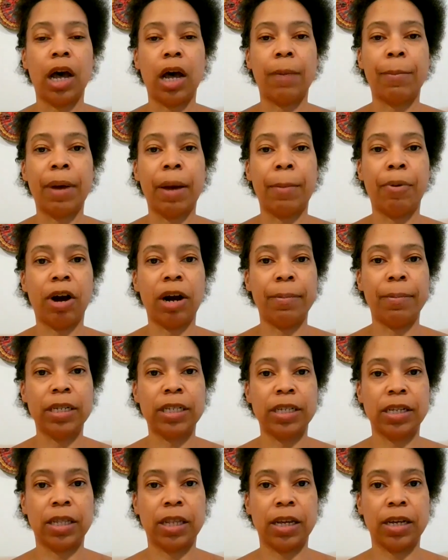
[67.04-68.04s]

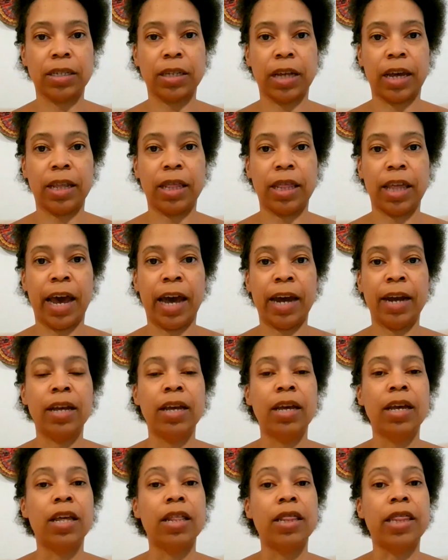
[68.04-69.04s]
apartments and things like that.
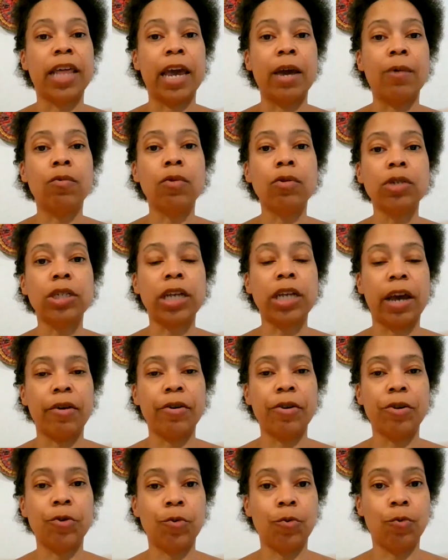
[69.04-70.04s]
They will
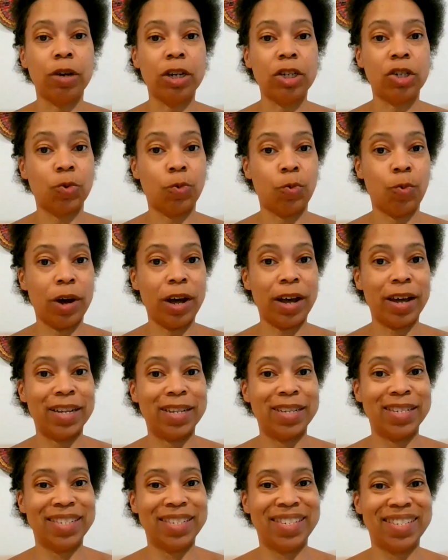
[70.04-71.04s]
tell you which
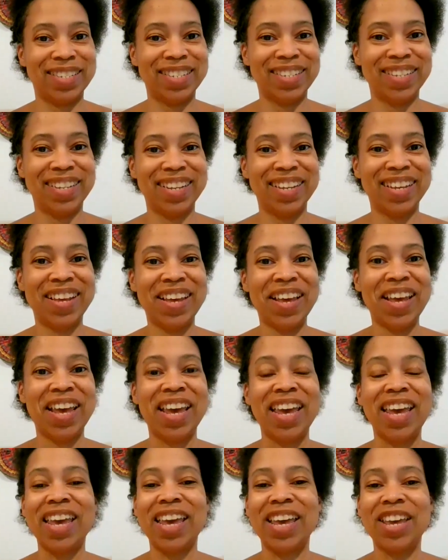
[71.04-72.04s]
ones
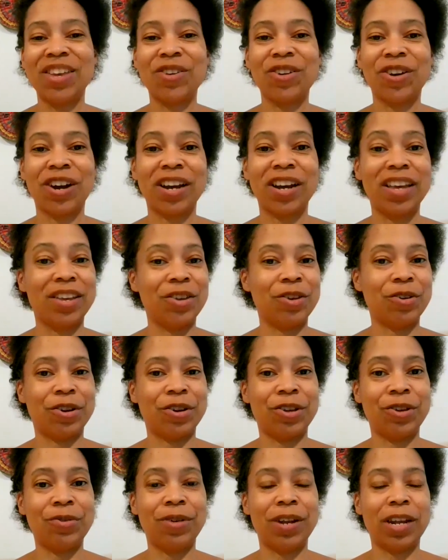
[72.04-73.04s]
in your
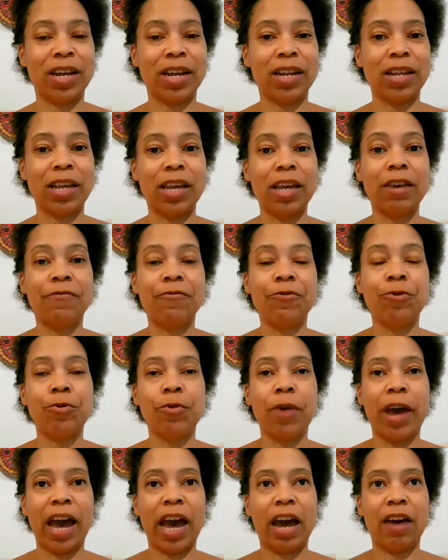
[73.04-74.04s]
unit if
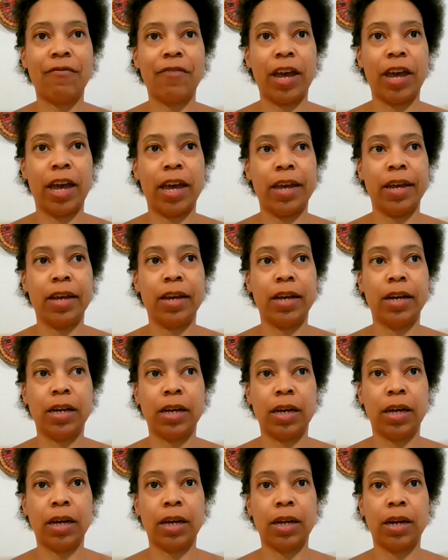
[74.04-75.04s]
you have a
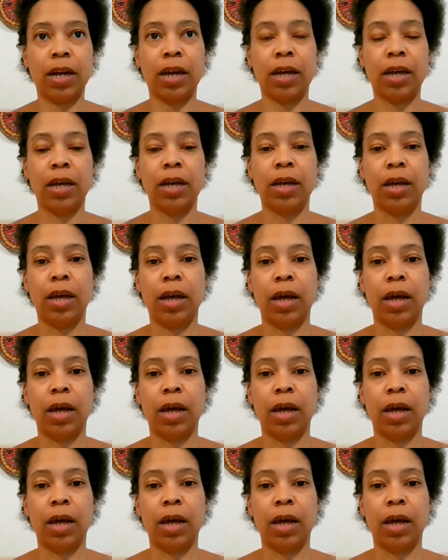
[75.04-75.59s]
good